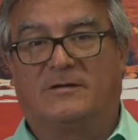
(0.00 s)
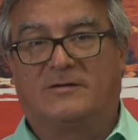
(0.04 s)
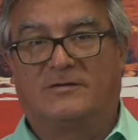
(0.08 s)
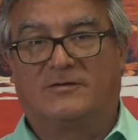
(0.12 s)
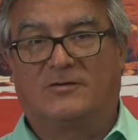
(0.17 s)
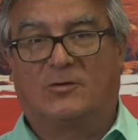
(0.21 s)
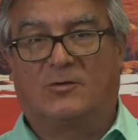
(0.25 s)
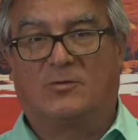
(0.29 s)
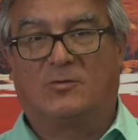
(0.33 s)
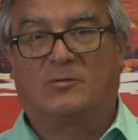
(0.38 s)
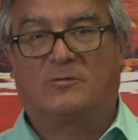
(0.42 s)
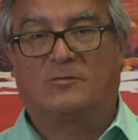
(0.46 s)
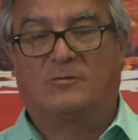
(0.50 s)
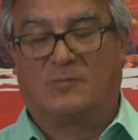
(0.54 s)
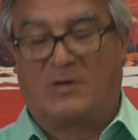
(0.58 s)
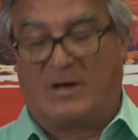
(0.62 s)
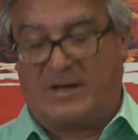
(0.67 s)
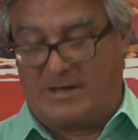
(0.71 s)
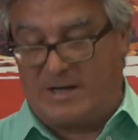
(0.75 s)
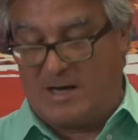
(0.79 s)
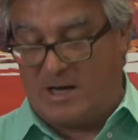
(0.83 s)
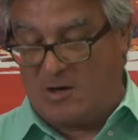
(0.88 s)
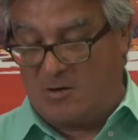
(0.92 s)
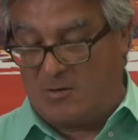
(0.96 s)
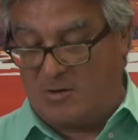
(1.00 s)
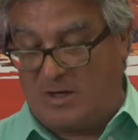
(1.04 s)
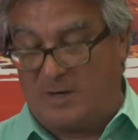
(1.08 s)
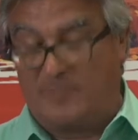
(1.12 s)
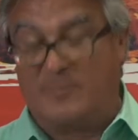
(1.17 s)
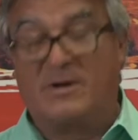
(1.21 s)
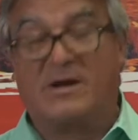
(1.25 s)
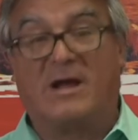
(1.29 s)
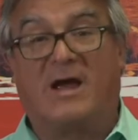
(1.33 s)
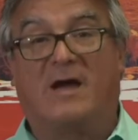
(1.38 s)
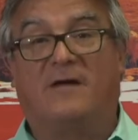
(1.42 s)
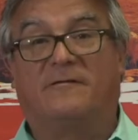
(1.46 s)
So right now, on
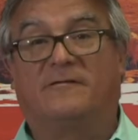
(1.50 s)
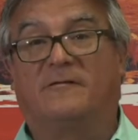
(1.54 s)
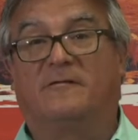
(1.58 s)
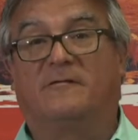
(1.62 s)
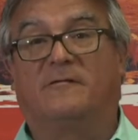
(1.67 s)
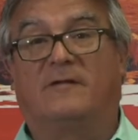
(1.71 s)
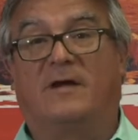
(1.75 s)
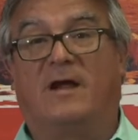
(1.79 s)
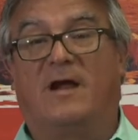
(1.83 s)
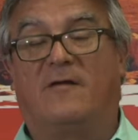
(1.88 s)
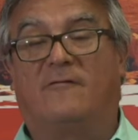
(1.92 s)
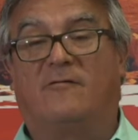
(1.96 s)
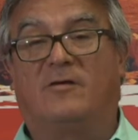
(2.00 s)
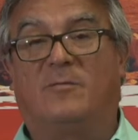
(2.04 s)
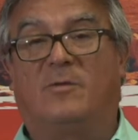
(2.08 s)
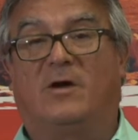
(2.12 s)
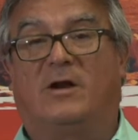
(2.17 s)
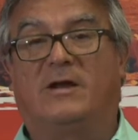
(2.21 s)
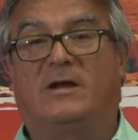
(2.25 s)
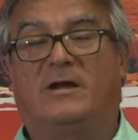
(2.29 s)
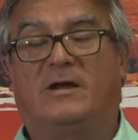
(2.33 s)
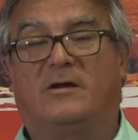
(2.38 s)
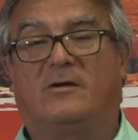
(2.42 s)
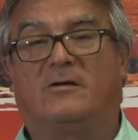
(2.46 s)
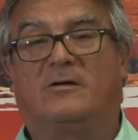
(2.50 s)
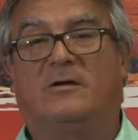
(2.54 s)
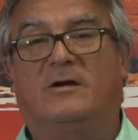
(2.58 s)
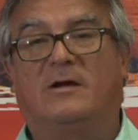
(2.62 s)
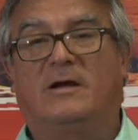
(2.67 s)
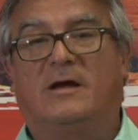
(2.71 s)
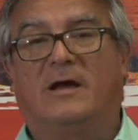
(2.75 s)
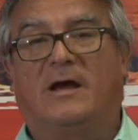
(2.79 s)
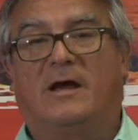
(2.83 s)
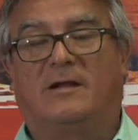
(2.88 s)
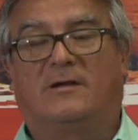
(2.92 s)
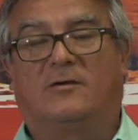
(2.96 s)
behalf of everybody here
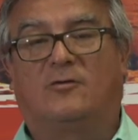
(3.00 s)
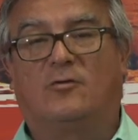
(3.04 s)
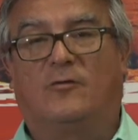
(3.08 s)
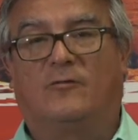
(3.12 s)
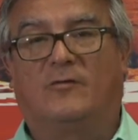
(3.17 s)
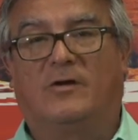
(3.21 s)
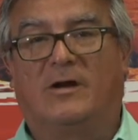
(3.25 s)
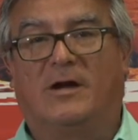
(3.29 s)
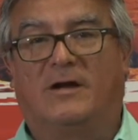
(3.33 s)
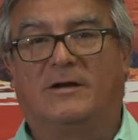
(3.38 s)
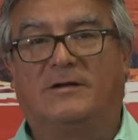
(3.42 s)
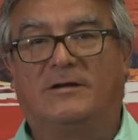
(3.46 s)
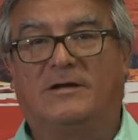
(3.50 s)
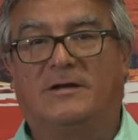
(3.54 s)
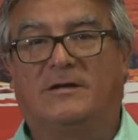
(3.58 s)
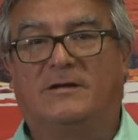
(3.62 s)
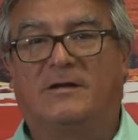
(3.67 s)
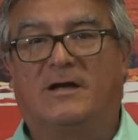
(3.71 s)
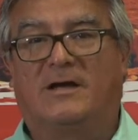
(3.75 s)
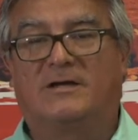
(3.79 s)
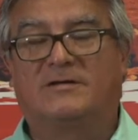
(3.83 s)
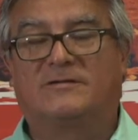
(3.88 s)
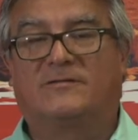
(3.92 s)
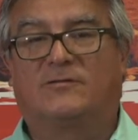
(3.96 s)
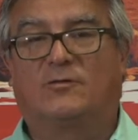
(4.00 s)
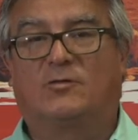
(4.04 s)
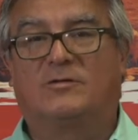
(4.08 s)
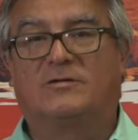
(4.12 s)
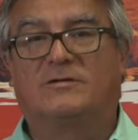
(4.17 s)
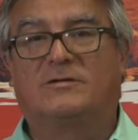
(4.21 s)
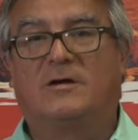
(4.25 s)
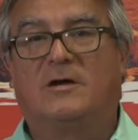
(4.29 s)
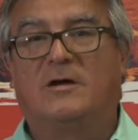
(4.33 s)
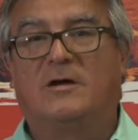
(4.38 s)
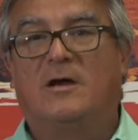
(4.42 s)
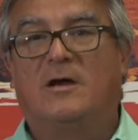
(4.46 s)
at the COVID-19 Task Force,